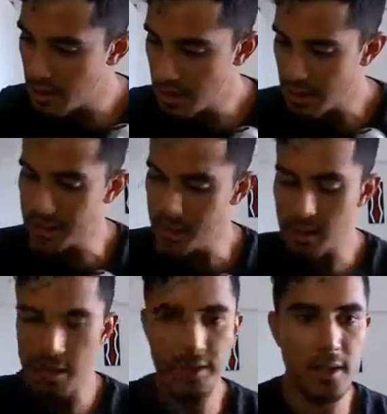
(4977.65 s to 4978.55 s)
That's it.
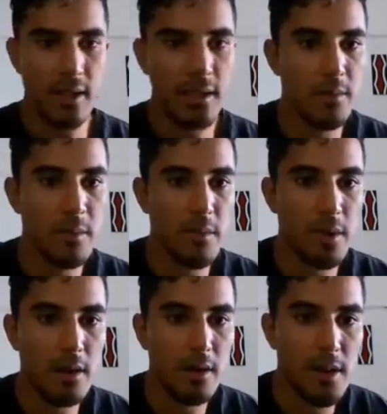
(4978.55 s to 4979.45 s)
Let's see. There's one
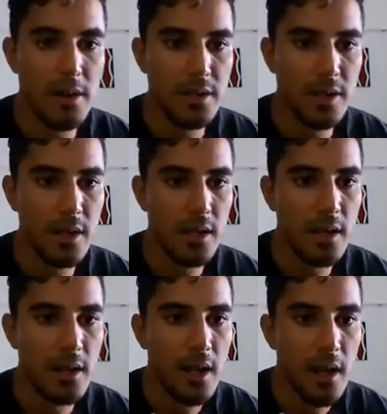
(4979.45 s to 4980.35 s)
more
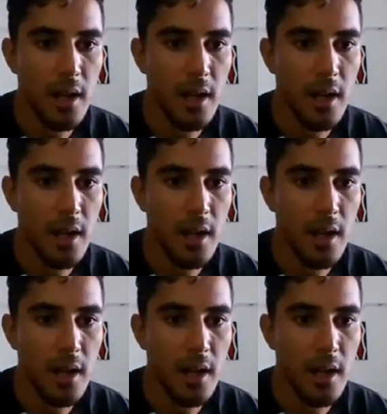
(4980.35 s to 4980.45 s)
question.